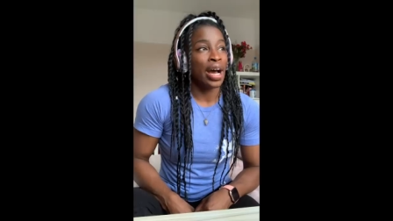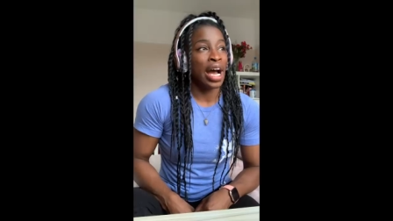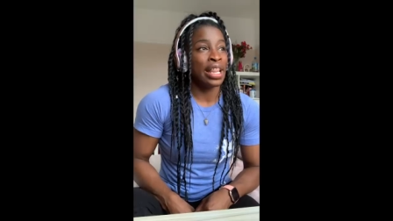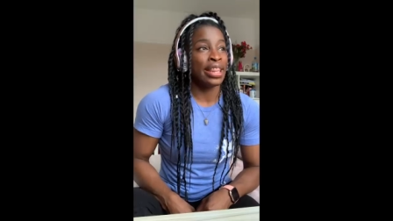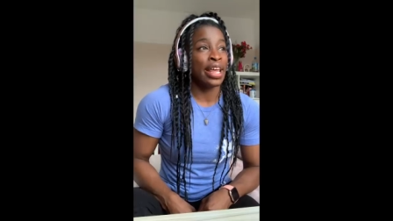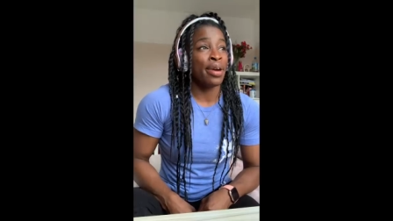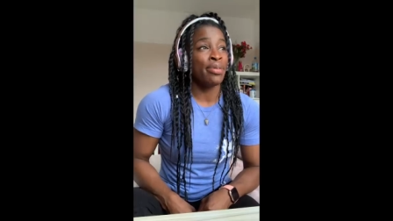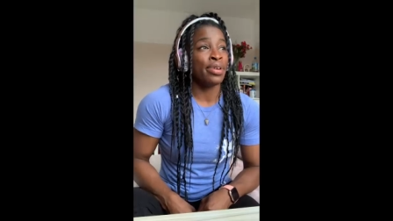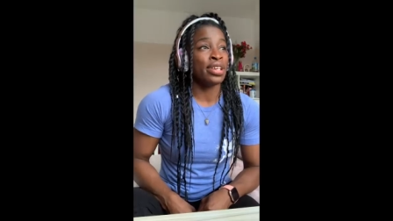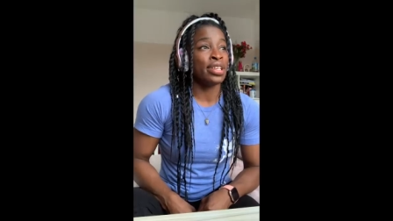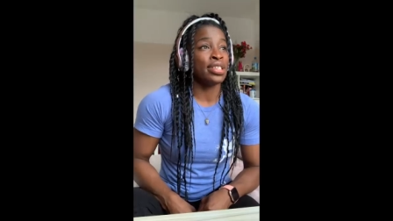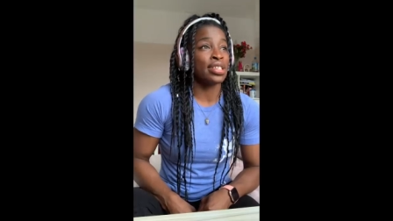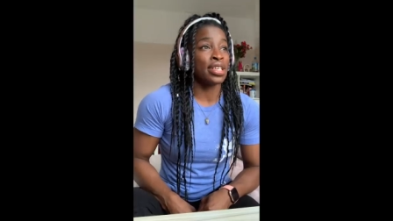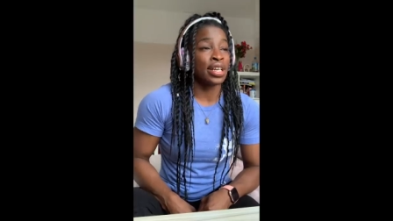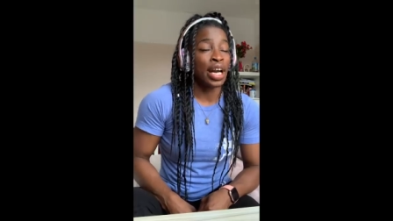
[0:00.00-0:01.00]
there
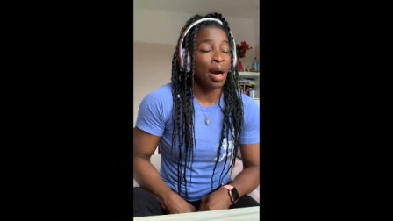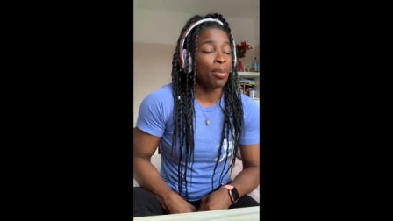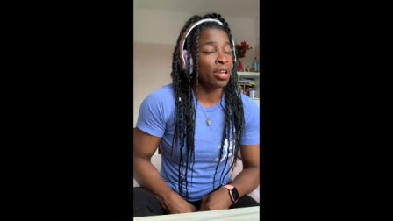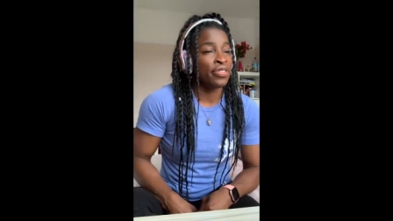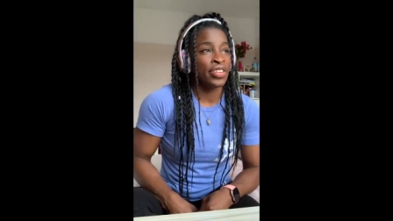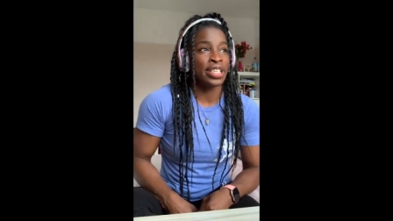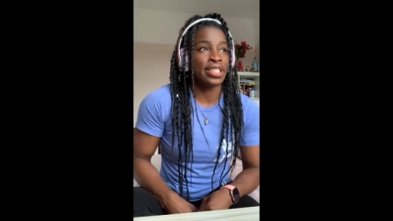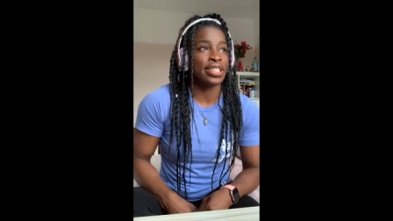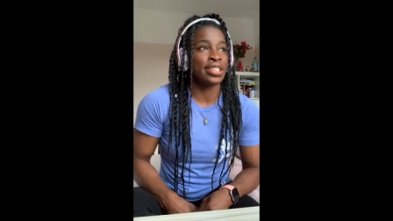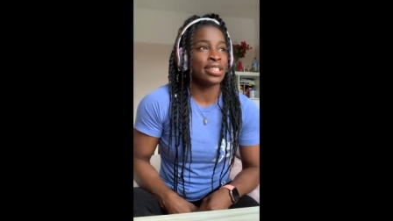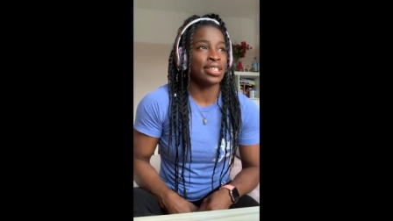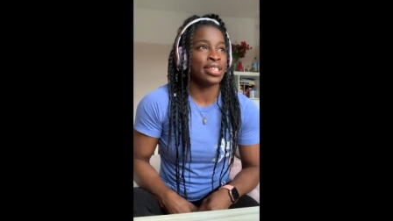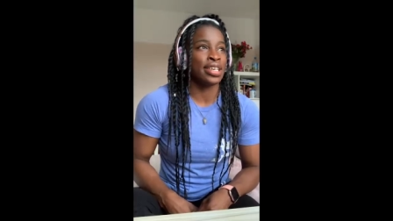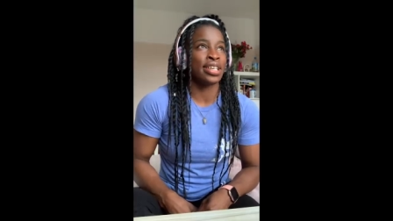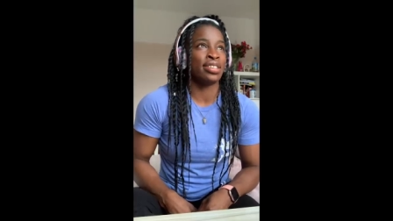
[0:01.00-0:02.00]
was a couple of
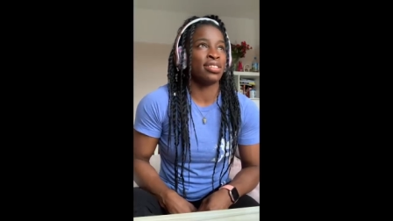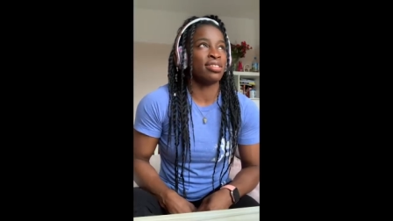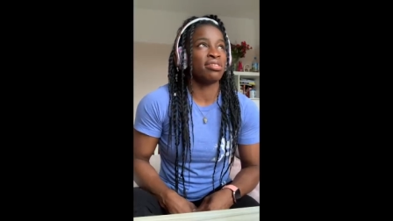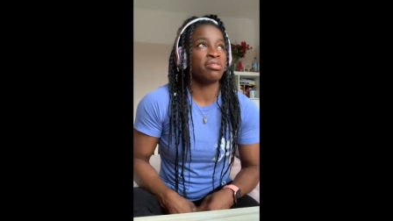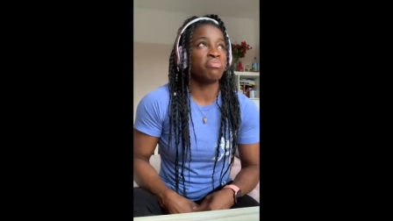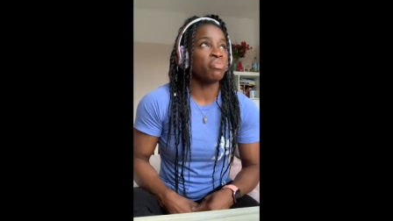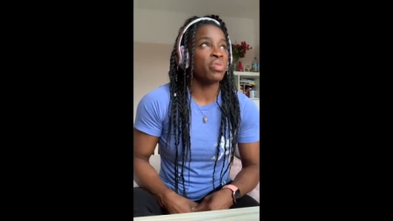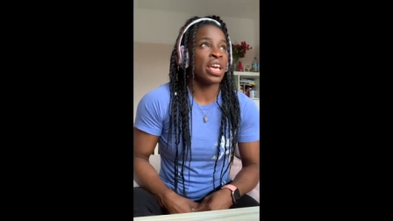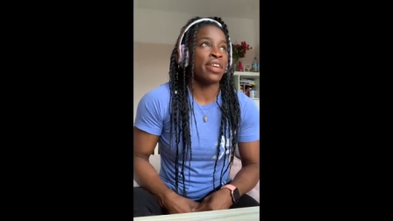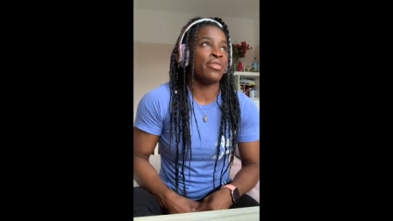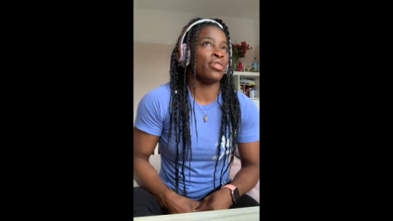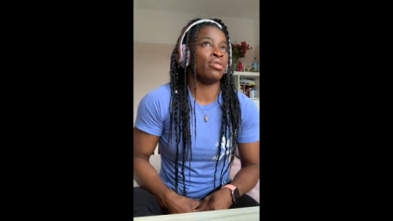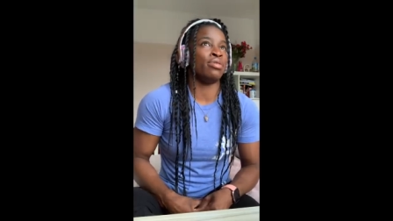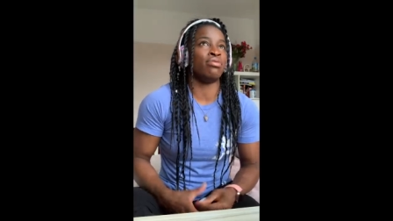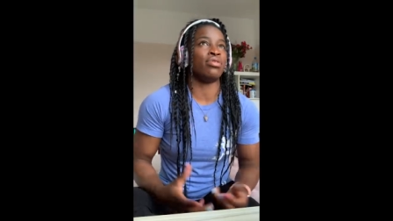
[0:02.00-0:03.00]
instances,
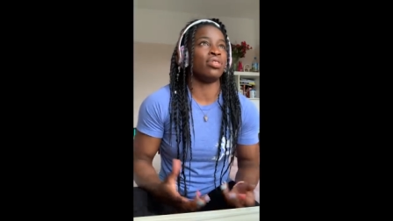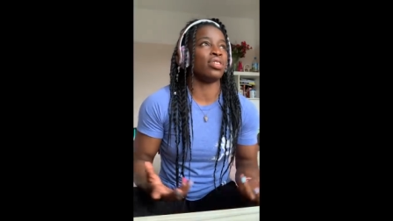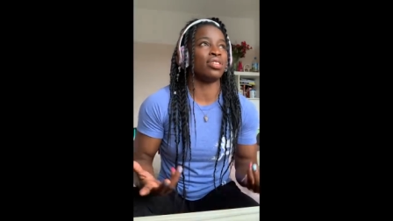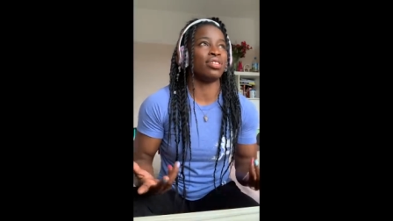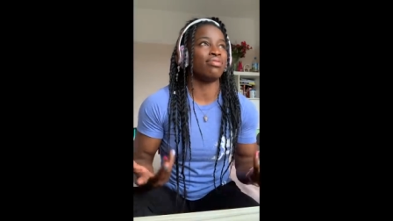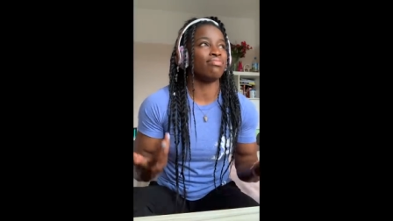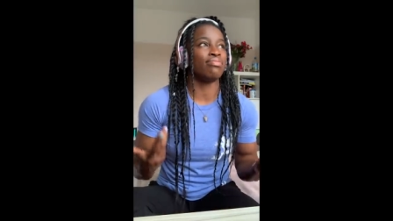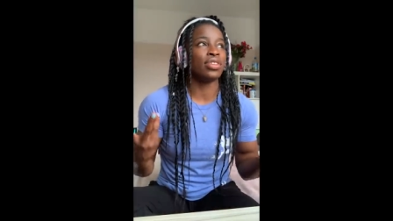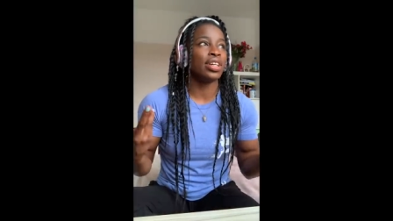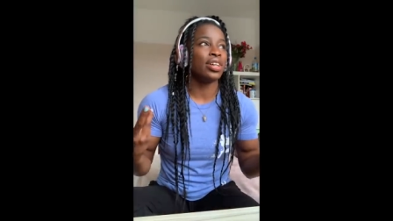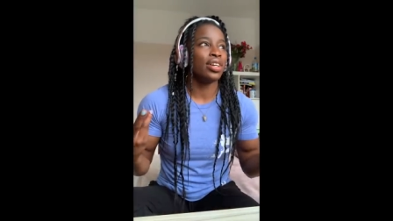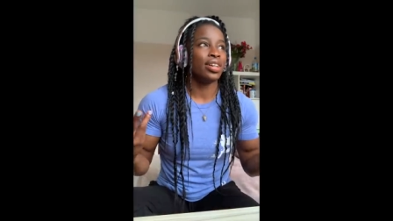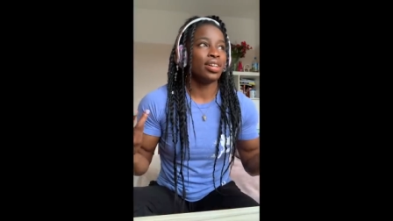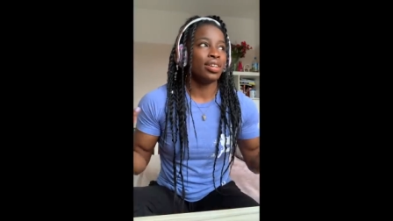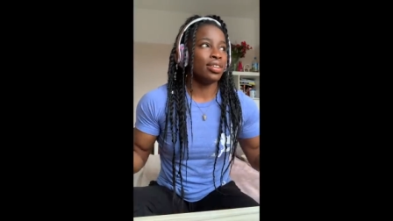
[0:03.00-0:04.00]
even
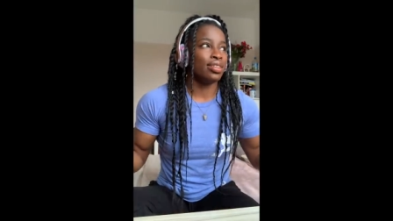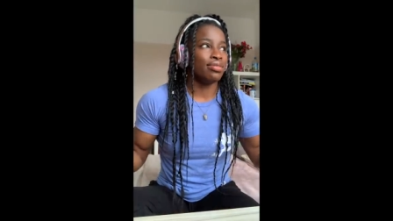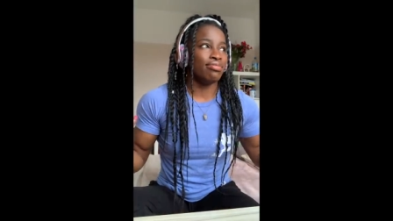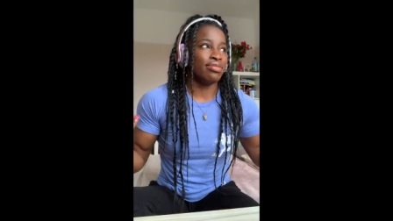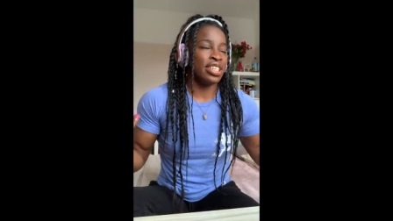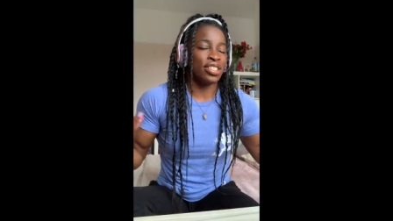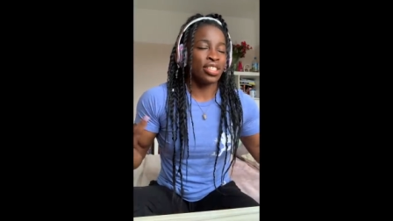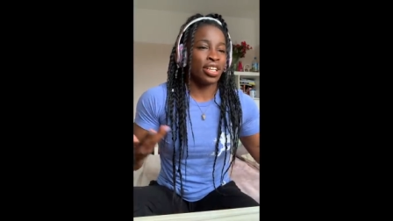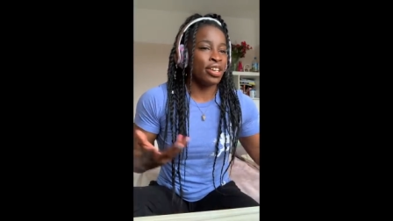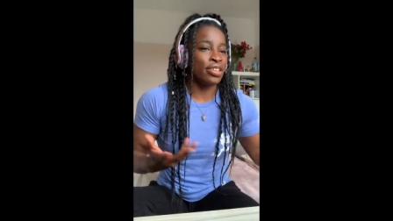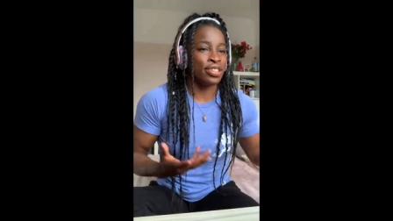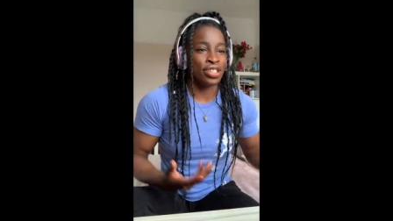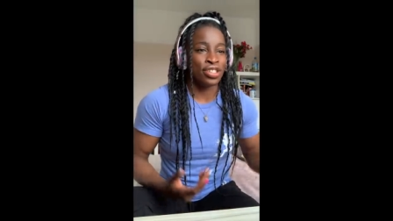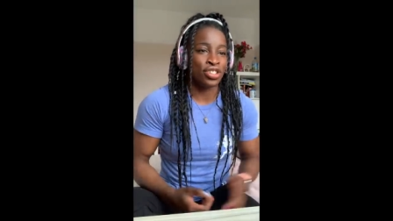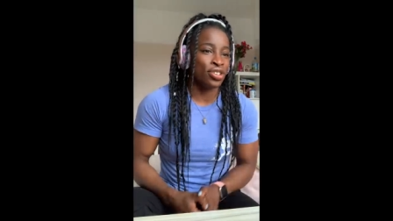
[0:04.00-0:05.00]
as
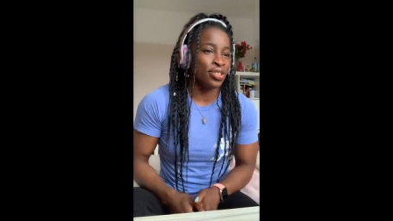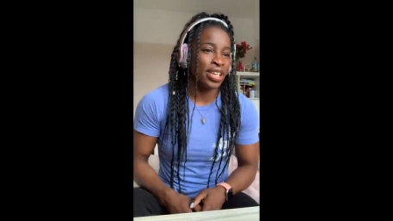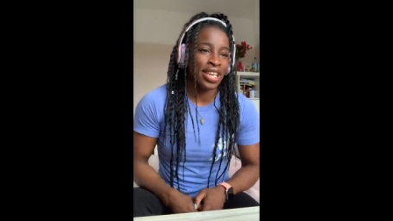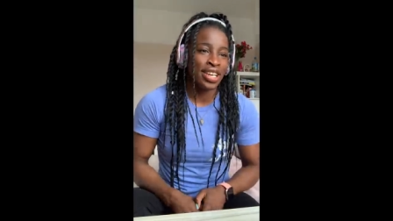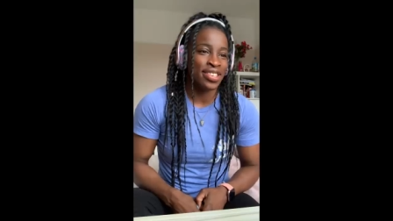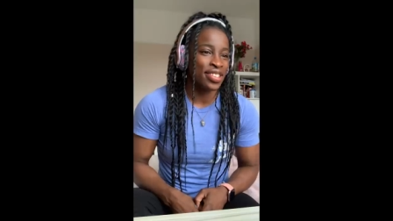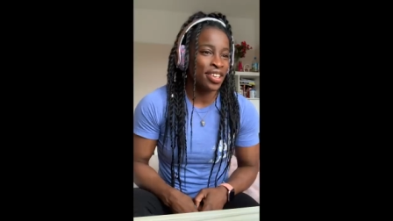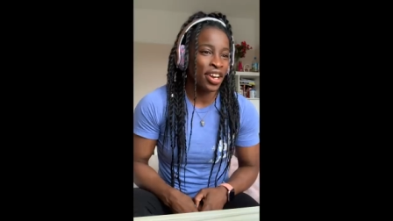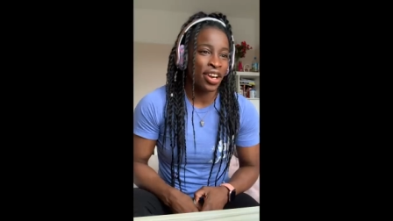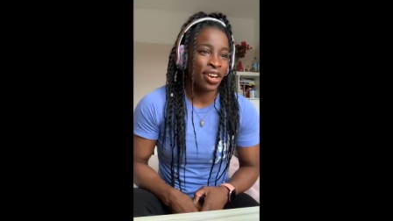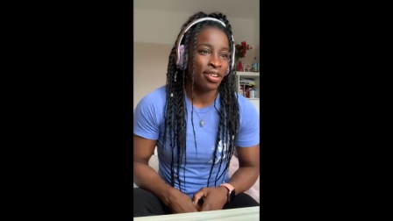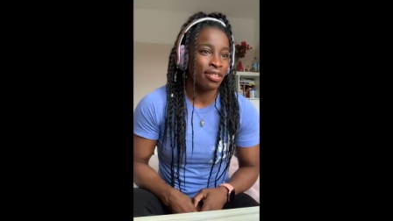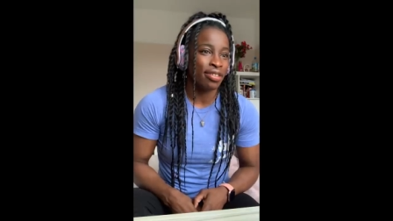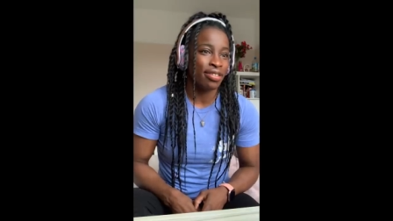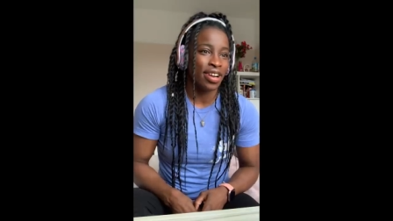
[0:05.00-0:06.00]
close as 2 years
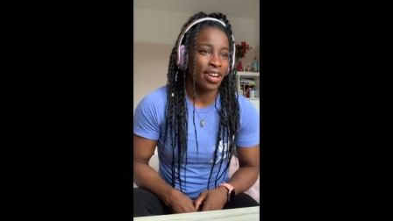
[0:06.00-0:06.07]
ago.